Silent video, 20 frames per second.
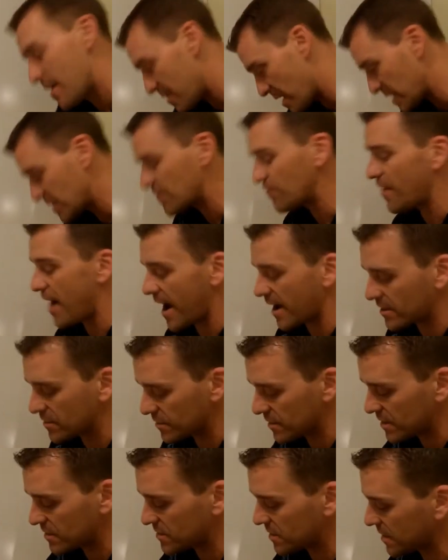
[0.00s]
Let's factor
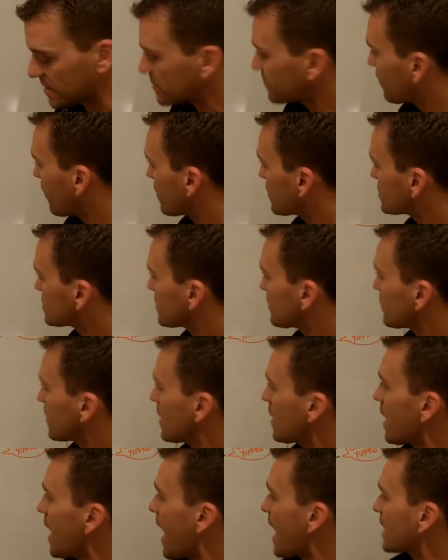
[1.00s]
these things first.
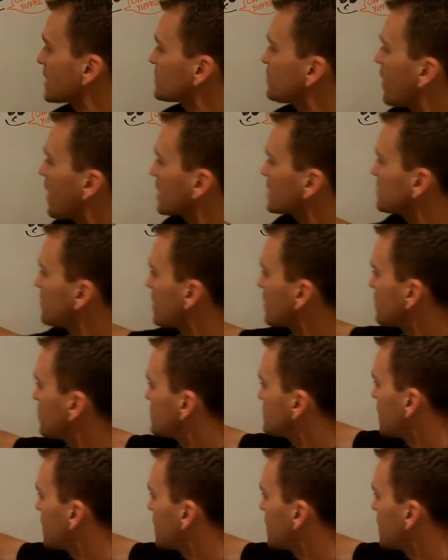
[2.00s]
Xbox method would